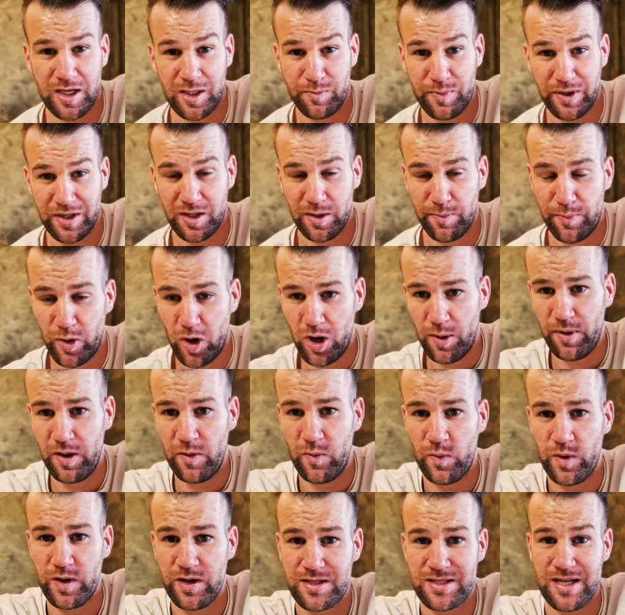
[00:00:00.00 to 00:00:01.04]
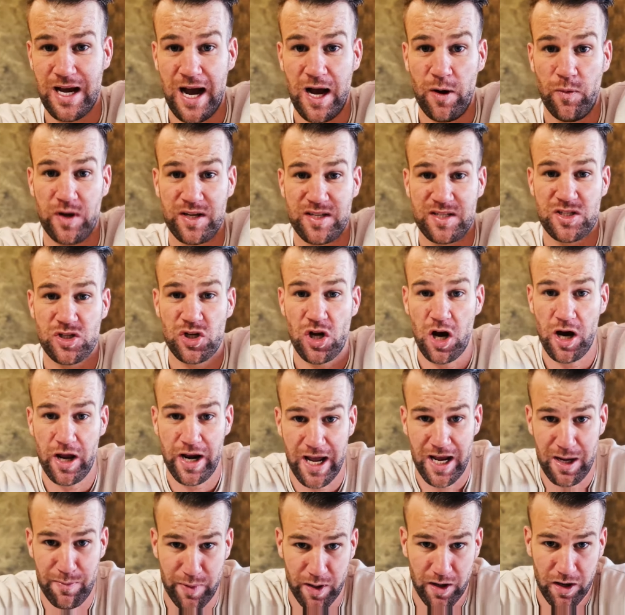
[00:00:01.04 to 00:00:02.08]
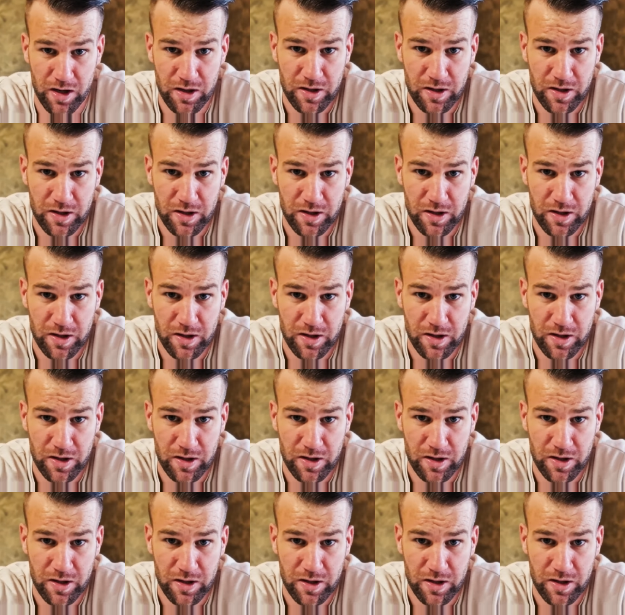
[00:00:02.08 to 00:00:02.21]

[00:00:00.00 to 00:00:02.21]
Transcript: But the problem was I was not able